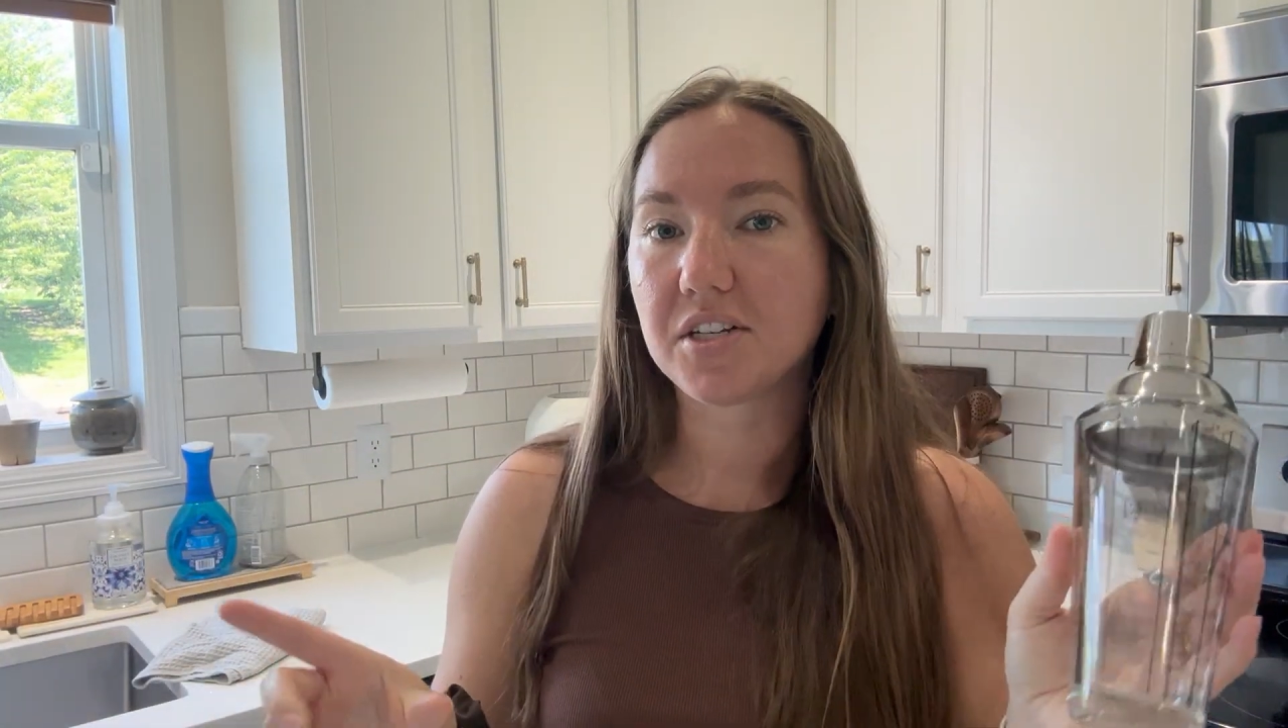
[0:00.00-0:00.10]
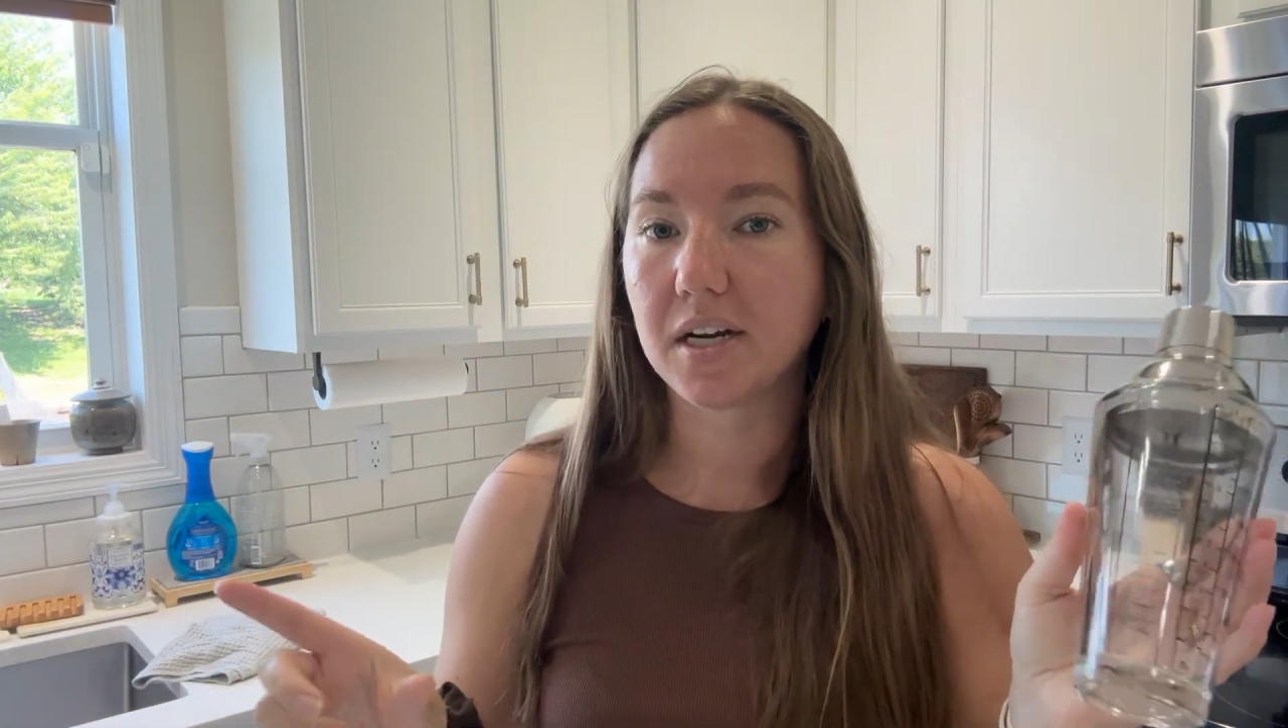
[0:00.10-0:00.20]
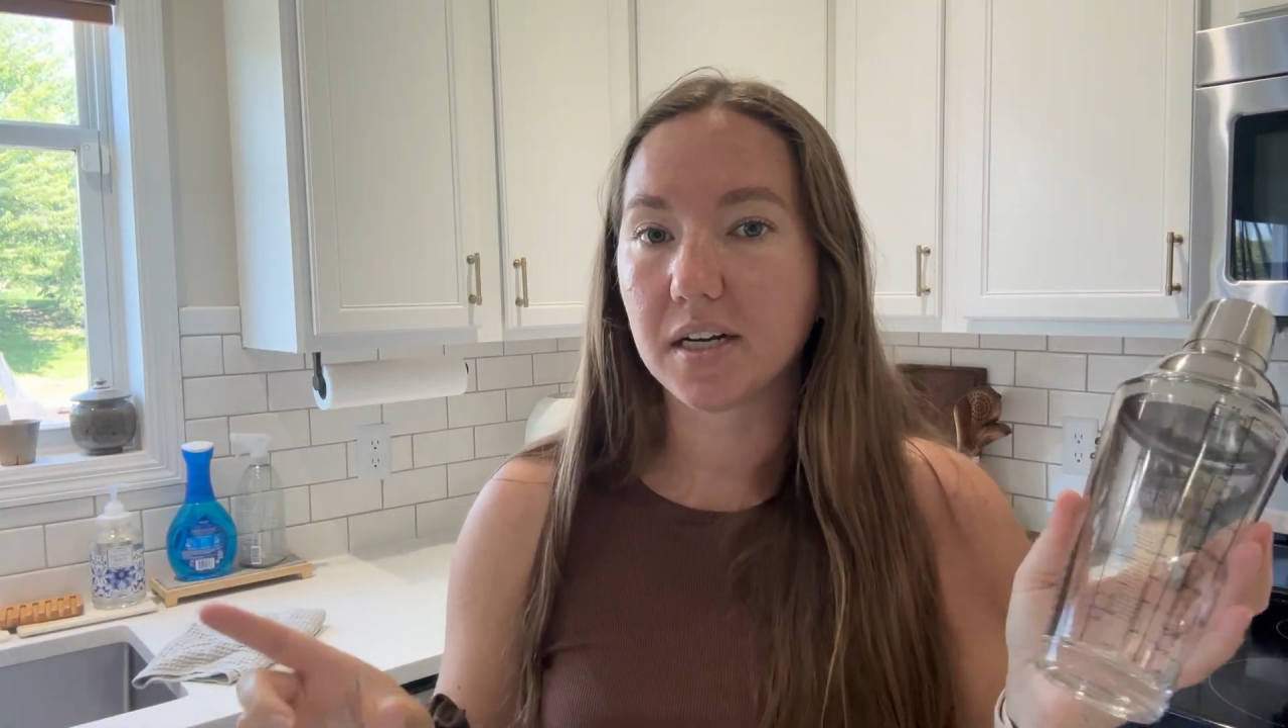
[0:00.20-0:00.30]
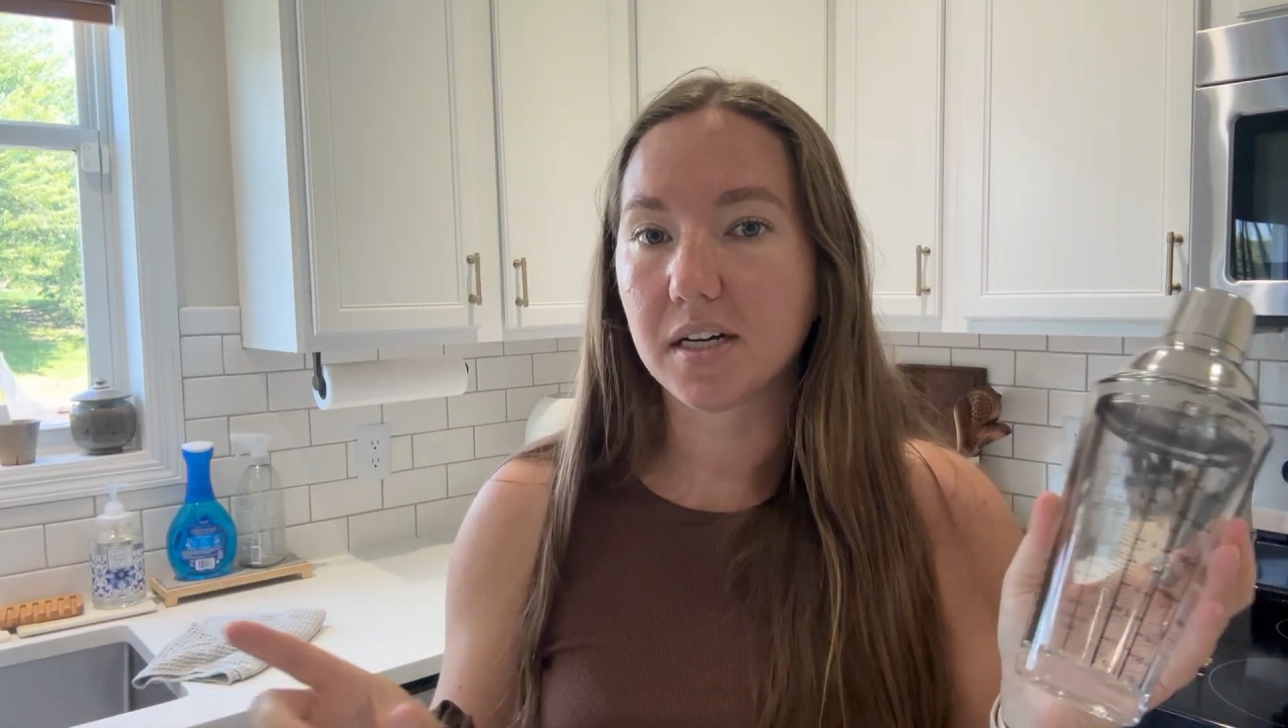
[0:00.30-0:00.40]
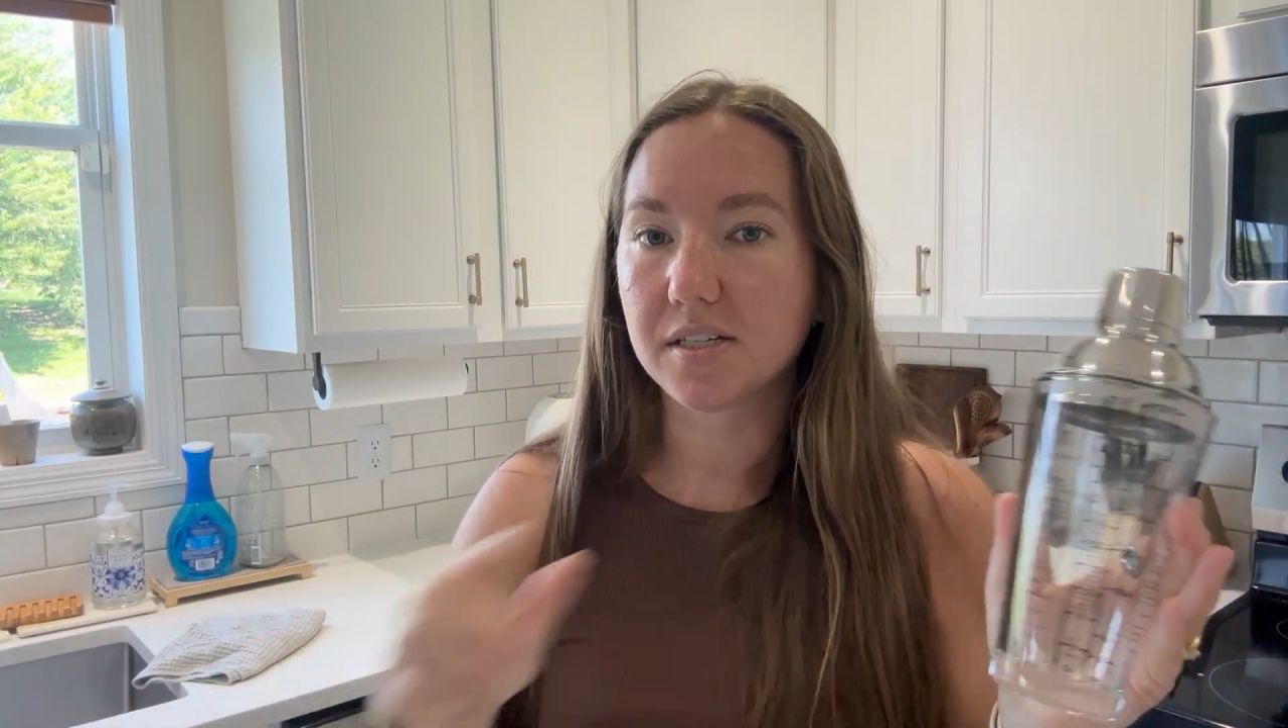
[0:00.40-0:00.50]

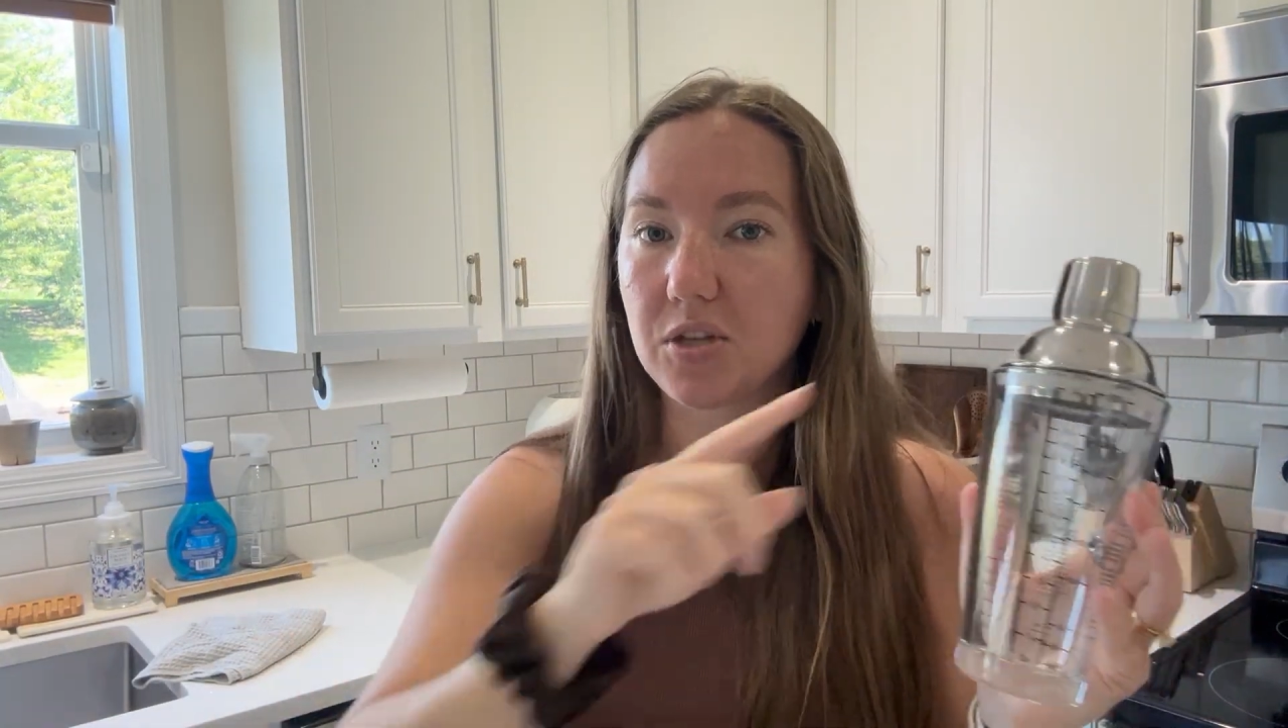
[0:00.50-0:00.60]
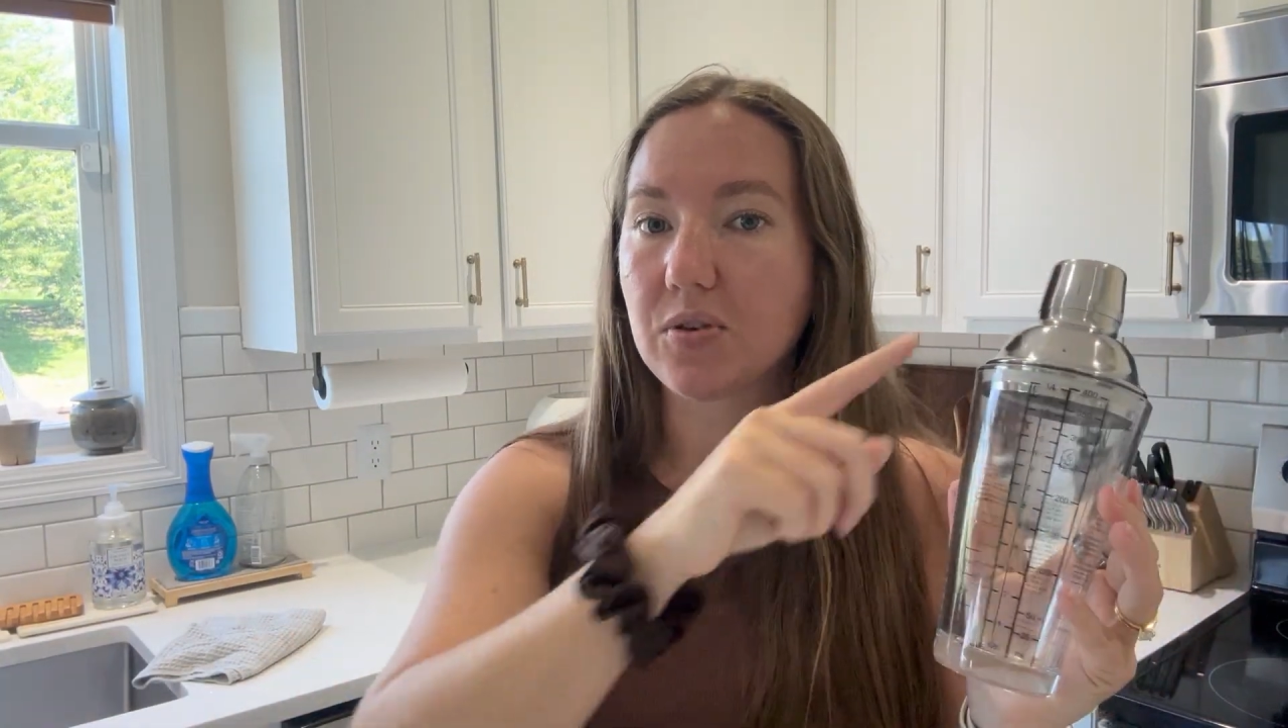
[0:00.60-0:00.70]
shaker because you